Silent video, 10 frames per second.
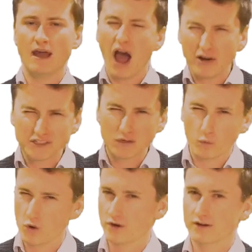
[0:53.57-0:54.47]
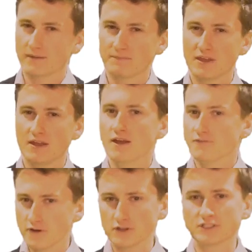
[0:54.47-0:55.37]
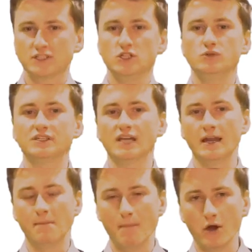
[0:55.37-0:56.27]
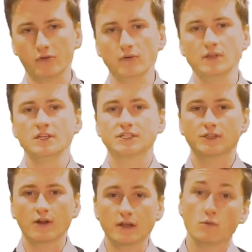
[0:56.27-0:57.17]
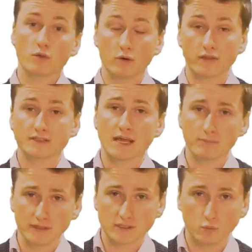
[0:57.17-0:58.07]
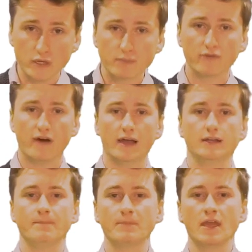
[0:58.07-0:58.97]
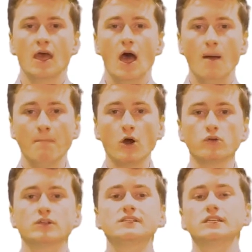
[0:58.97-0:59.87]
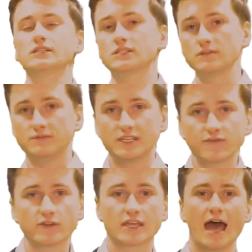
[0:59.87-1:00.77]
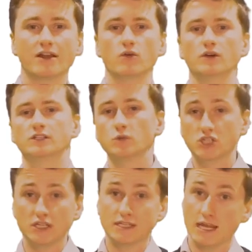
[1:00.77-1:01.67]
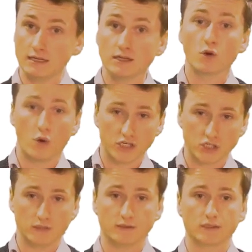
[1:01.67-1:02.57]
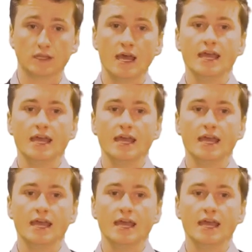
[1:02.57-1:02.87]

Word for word: Now, how does it work? First, you design a model, starting with one of the templates we provide. A model consists of different categories which contain questions.